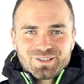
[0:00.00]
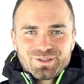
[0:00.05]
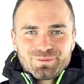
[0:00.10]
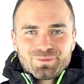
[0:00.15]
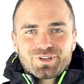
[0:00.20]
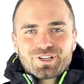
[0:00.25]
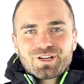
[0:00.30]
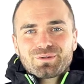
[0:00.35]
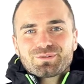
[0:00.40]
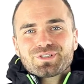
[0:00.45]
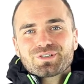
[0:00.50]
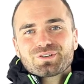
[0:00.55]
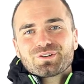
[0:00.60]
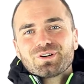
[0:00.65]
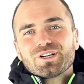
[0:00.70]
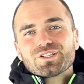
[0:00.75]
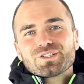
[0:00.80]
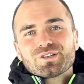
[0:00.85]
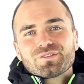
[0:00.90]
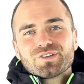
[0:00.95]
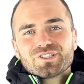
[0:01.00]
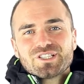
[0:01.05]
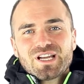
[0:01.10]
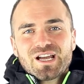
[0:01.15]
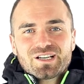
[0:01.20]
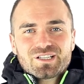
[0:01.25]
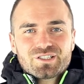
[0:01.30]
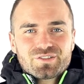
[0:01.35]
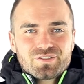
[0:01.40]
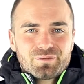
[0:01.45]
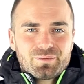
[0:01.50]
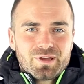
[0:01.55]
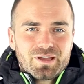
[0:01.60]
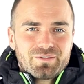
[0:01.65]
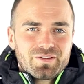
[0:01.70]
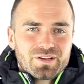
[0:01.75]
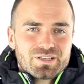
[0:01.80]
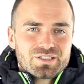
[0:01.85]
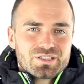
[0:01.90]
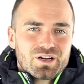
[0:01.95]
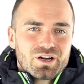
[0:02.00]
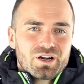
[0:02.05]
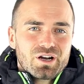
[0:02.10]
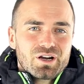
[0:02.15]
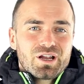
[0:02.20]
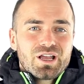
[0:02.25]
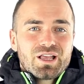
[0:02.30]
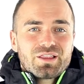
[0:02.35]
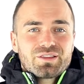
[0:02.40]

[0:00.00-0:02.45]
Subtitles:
When it comes to the crossover jackets from FXR,